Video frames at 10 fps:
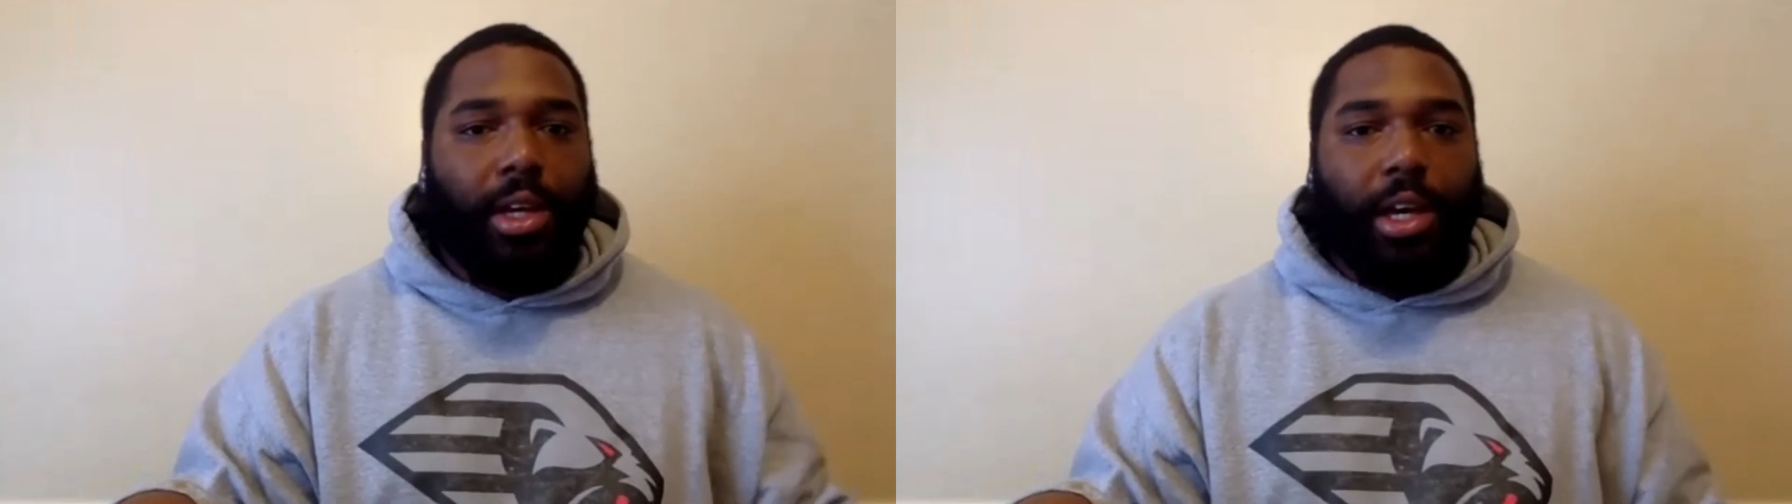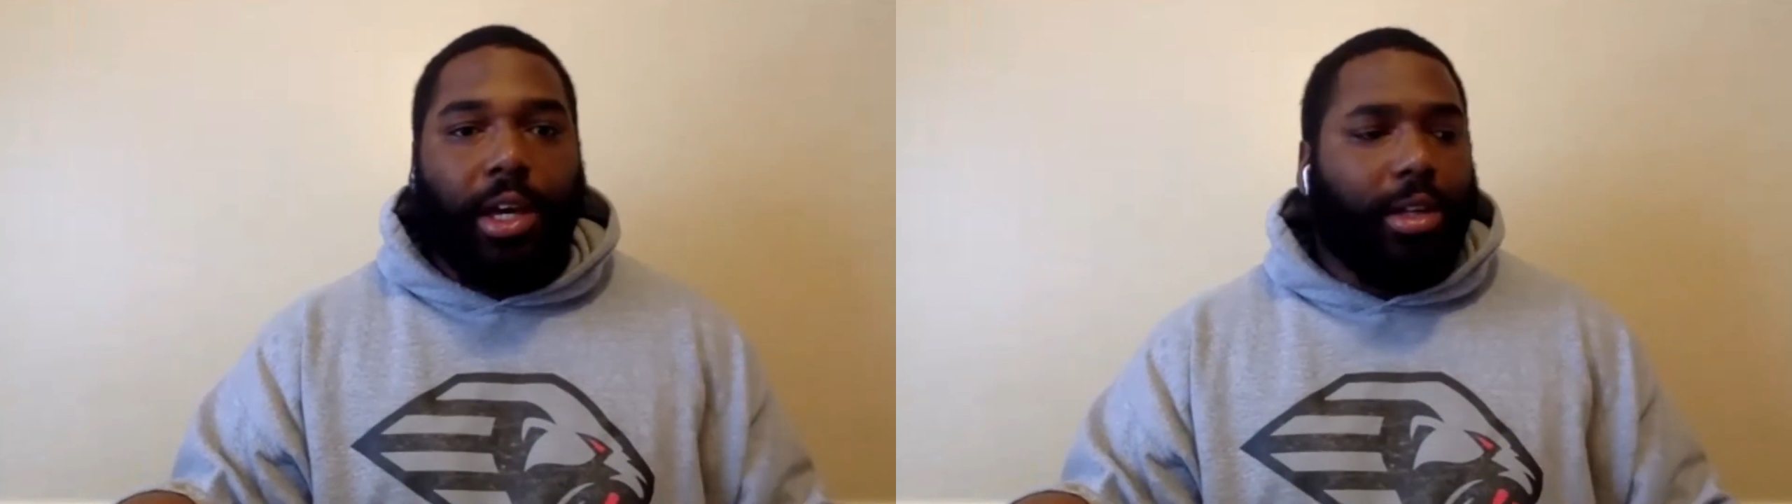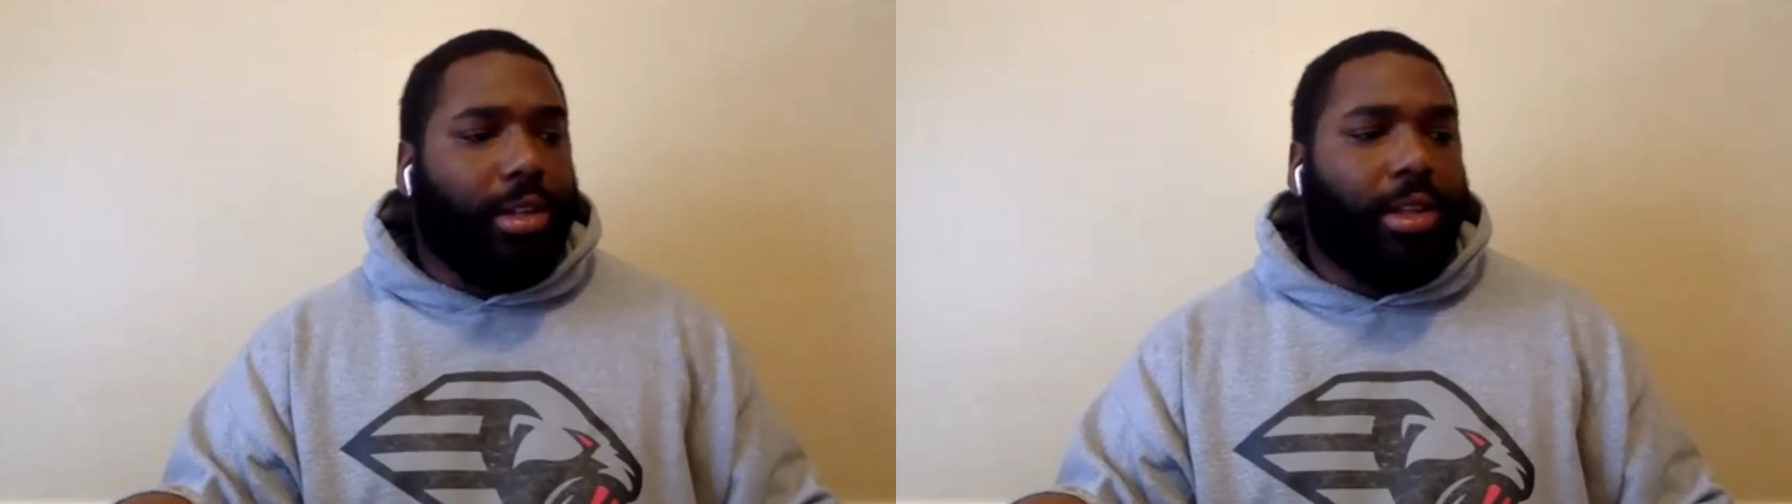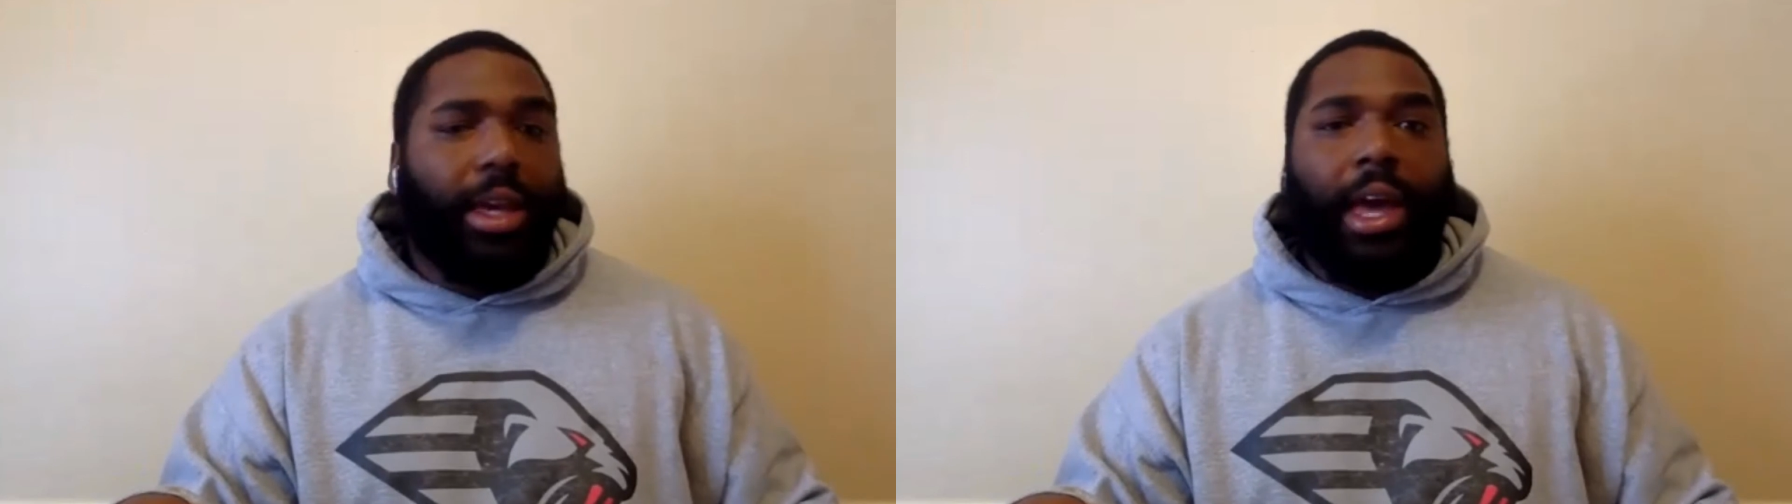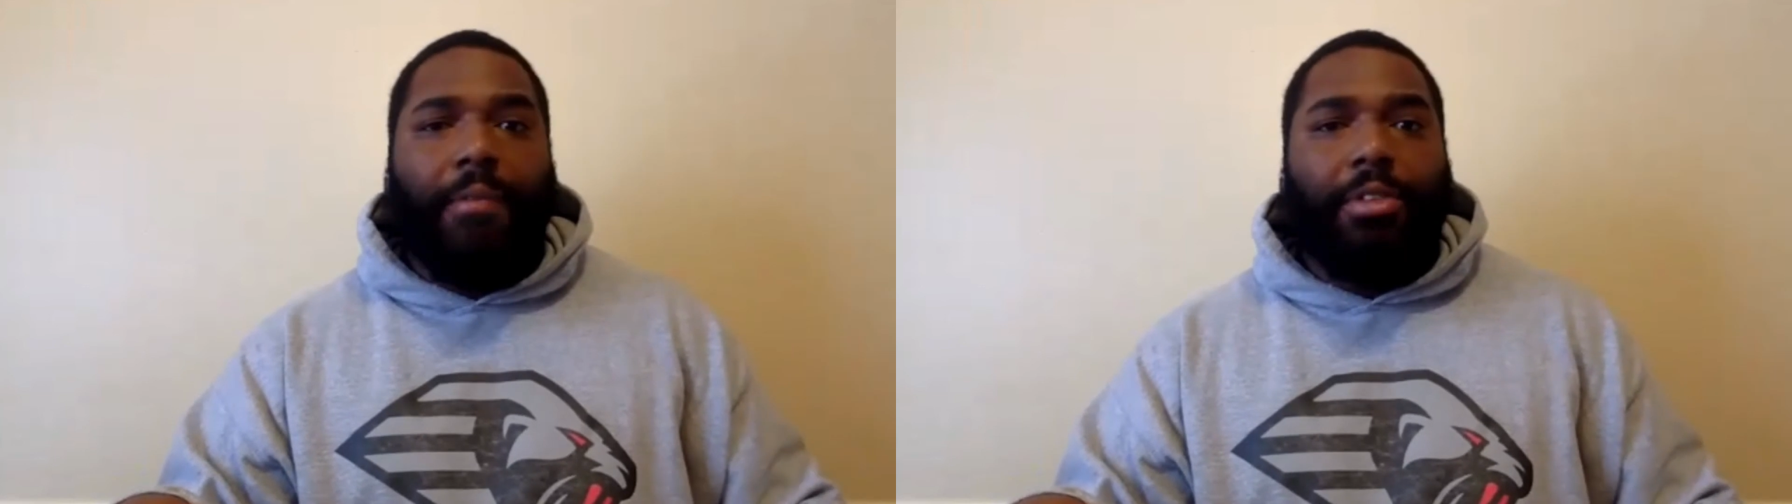And
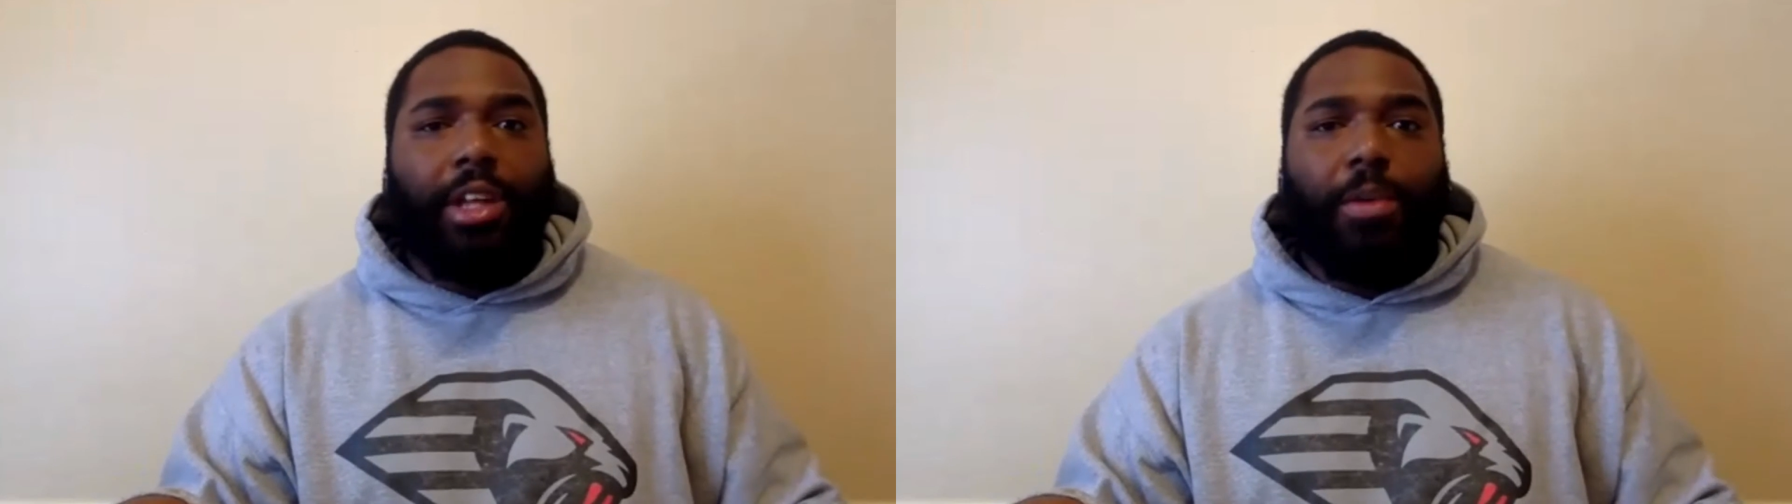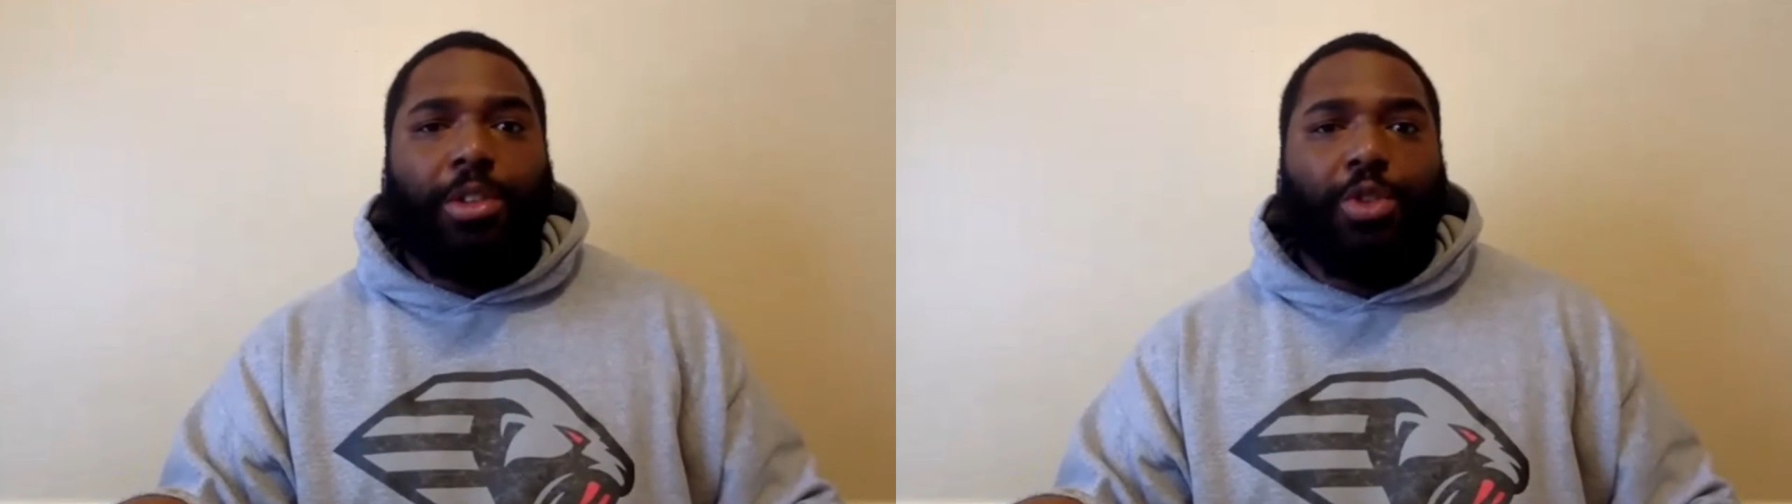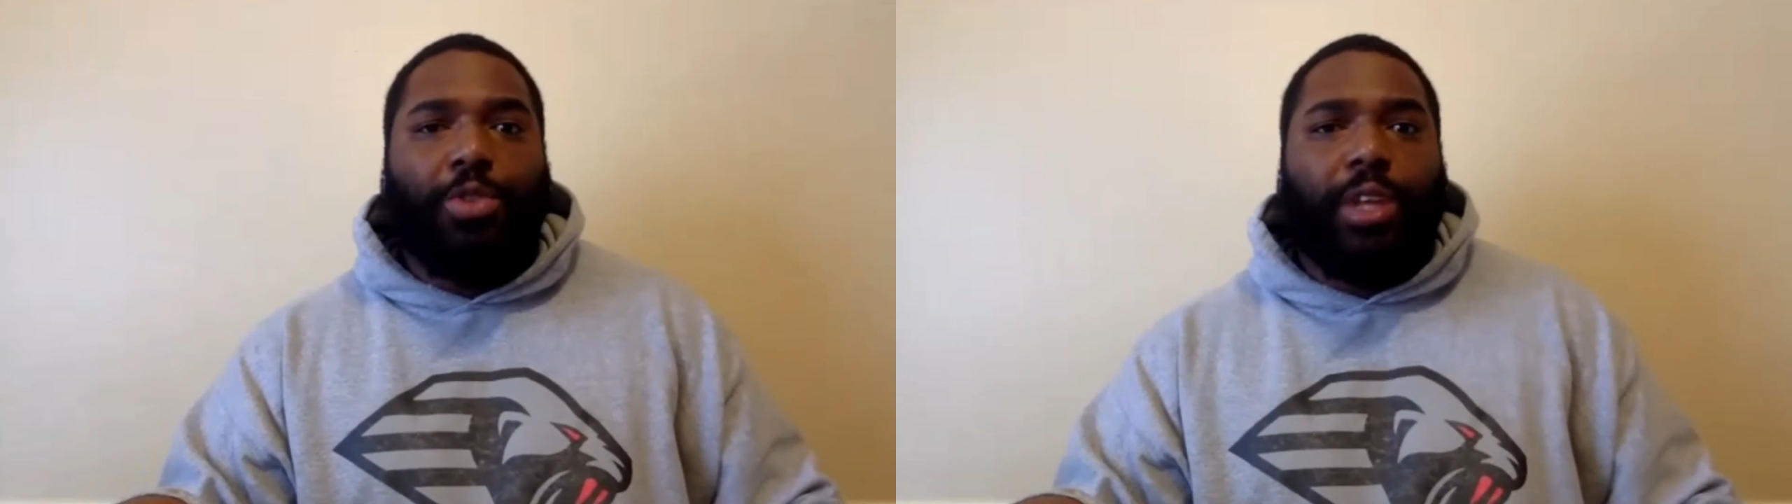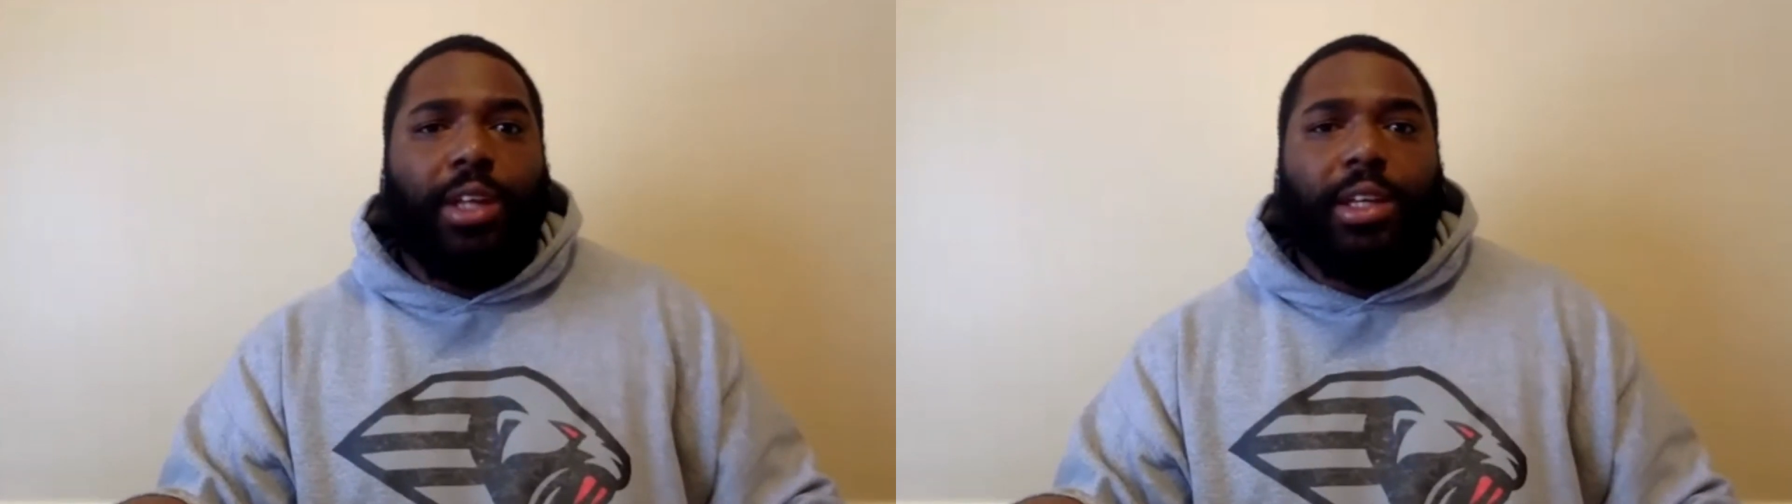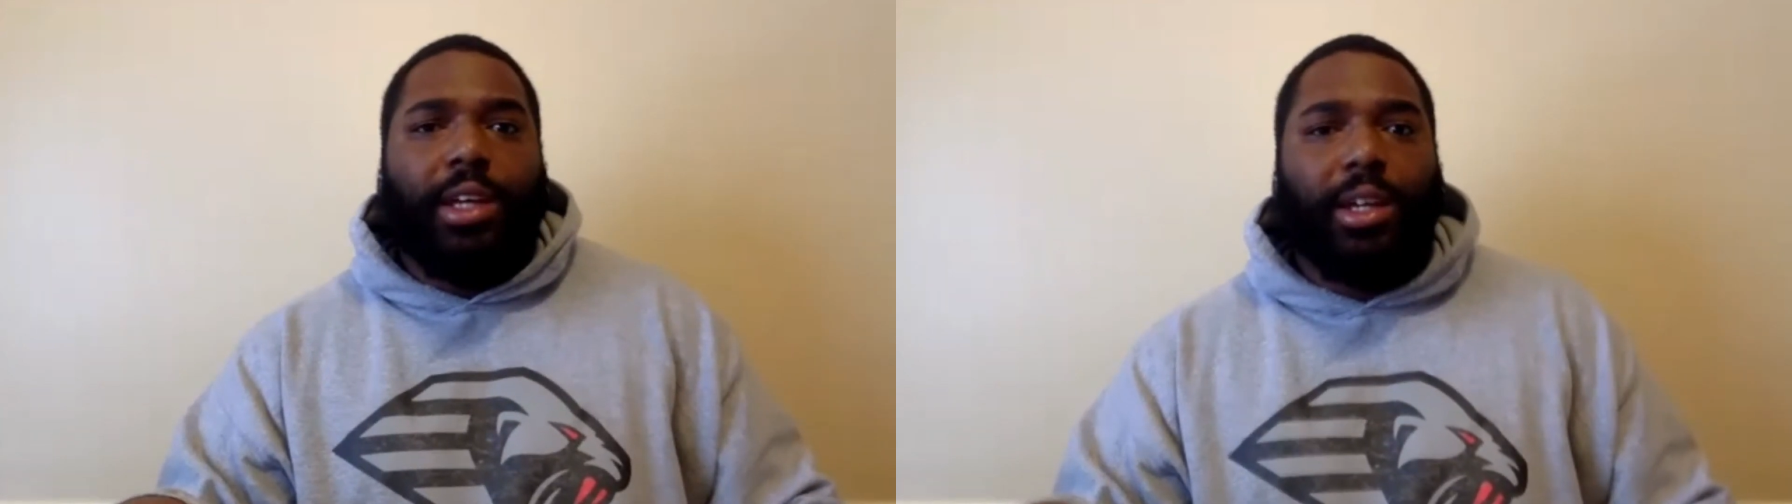they haven't done what you've
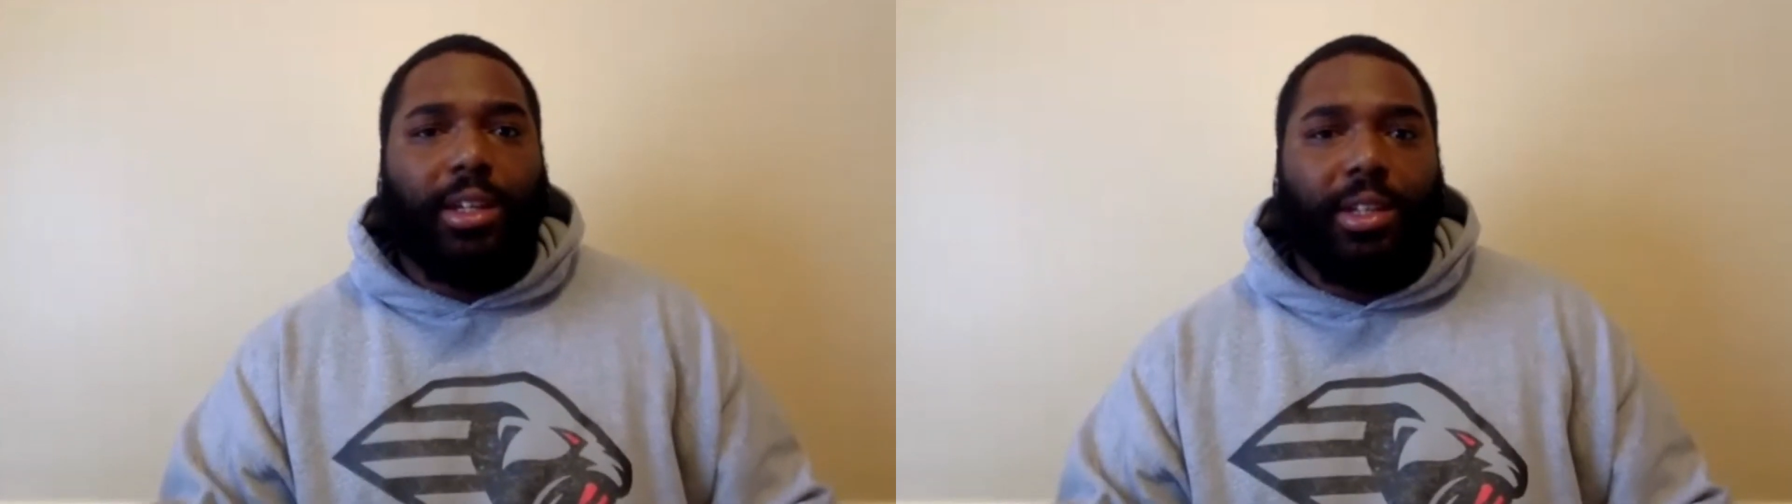done yet.